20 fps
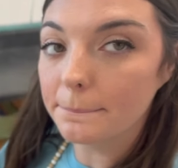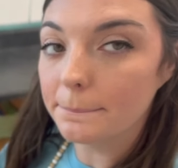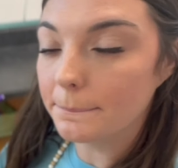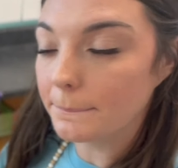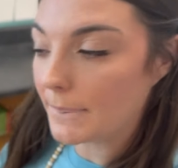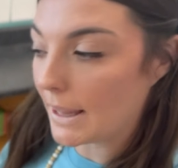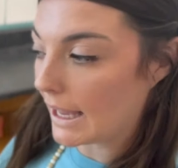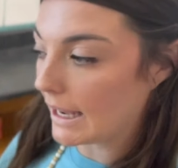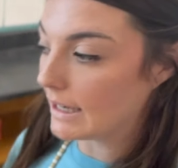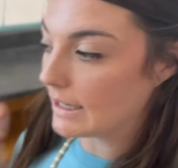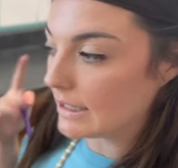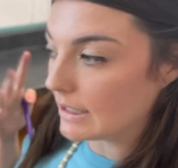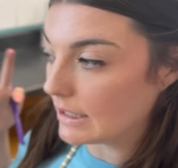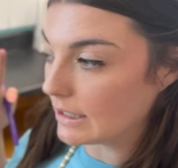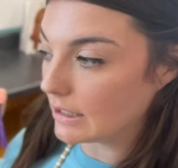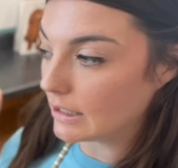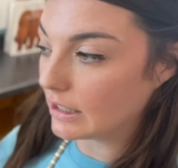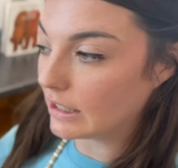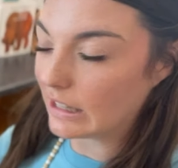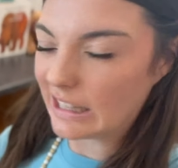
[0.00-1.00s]

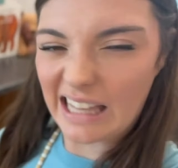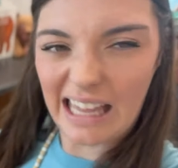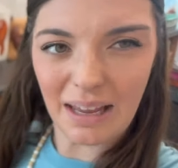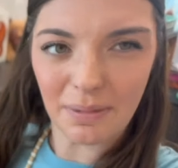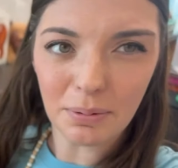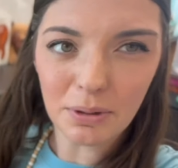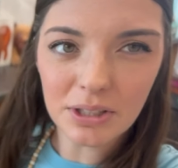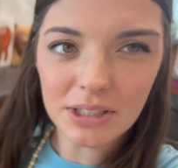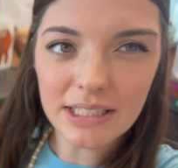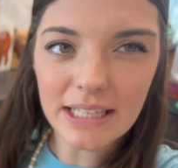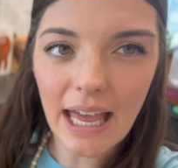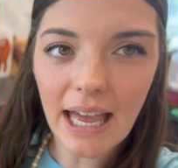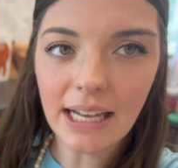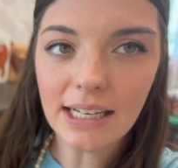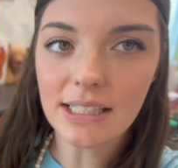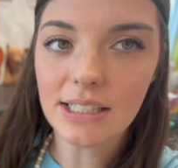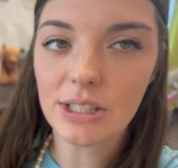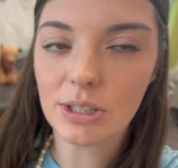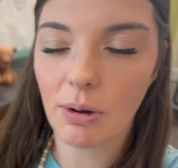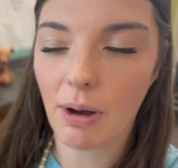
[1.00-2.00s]
bin labels
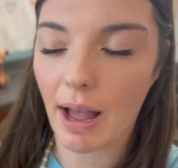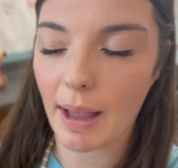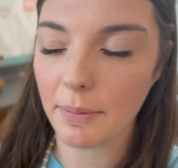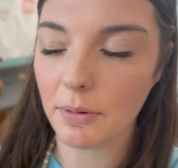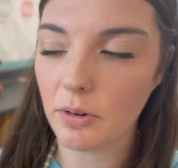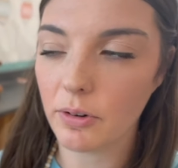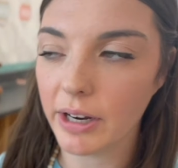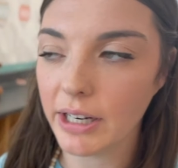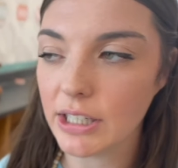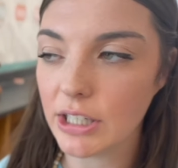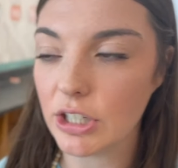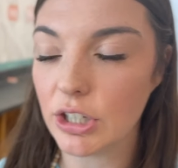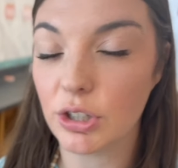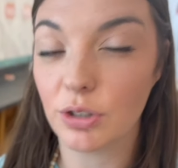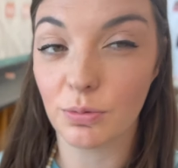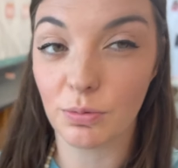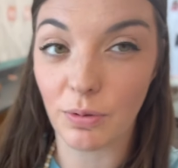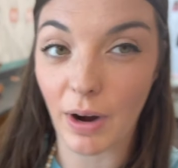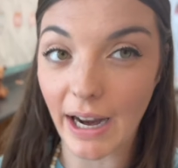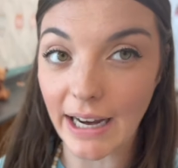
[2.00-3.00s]
yet, so I'm going to
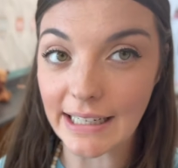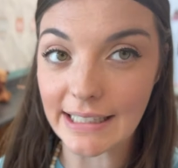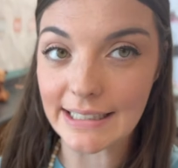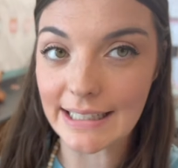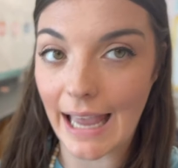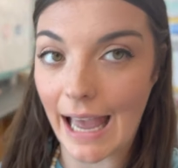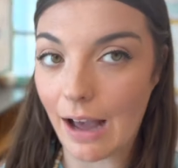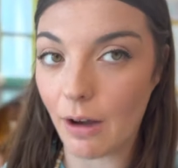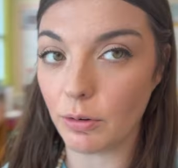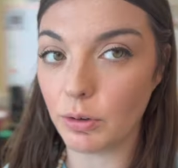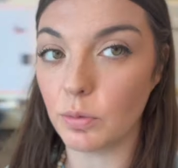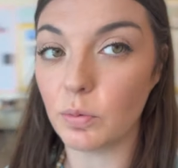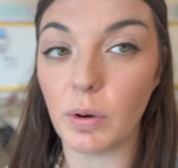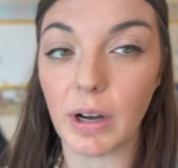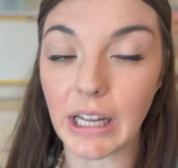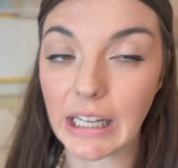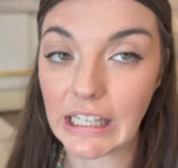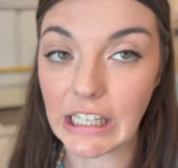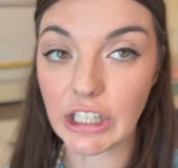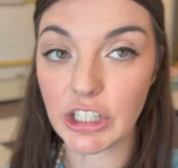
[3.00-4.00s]
just write down
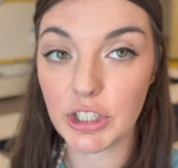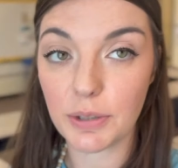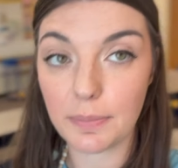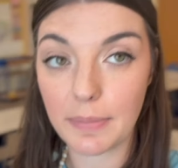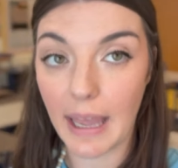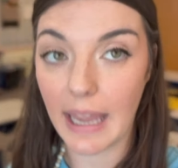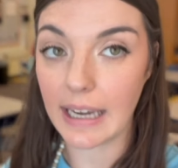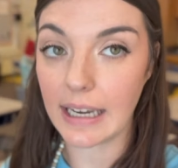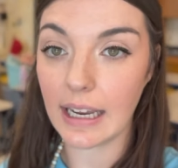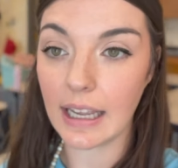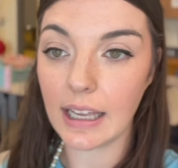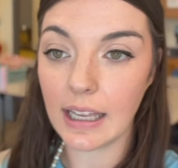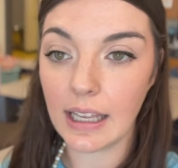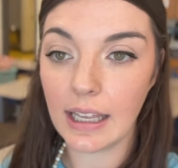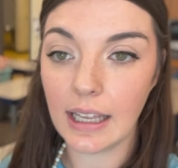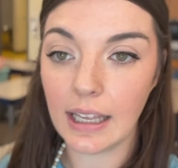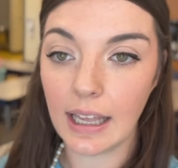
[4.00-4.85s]
what each bin